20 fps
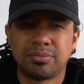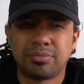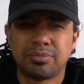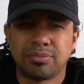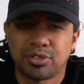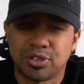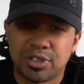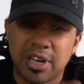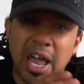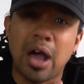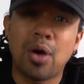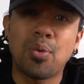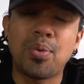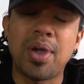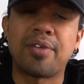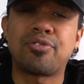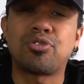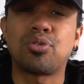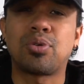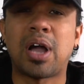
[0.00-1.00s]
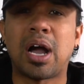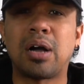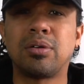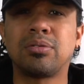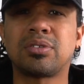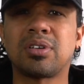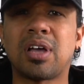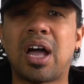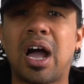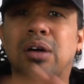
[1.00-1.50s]
So now we have to
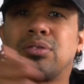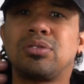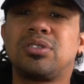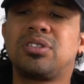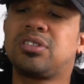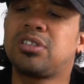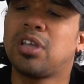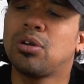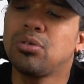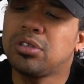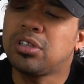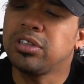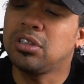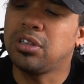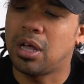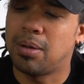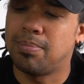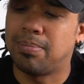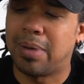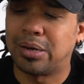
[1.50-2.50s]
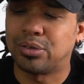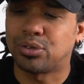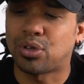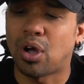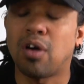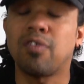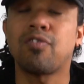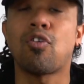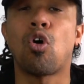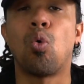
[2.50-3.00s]
count our total amount
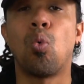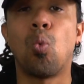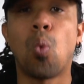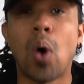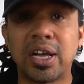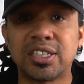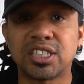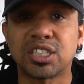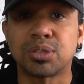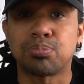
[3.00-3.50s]
of ones